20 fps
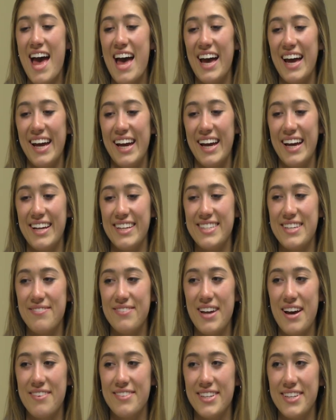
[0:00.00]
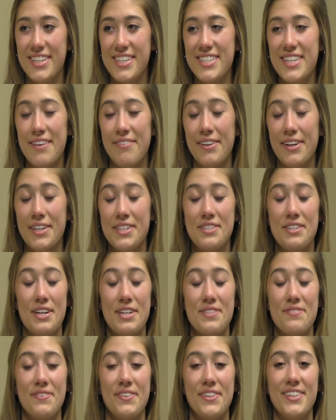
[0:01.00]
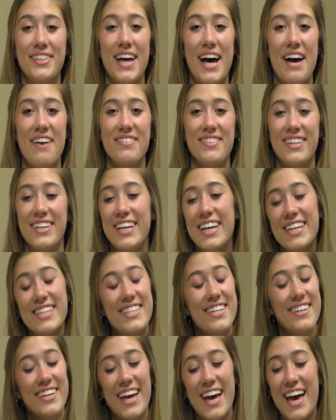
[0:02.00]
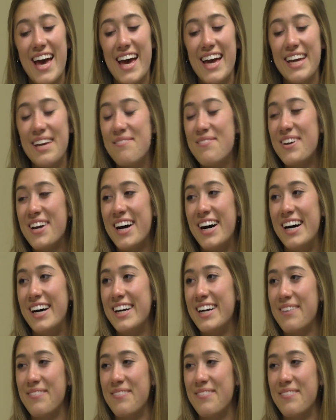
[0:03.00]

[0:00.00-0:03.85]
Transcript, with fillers: and sometimes I'll just have like stressful times. They're like, it's okay, and give me a hug.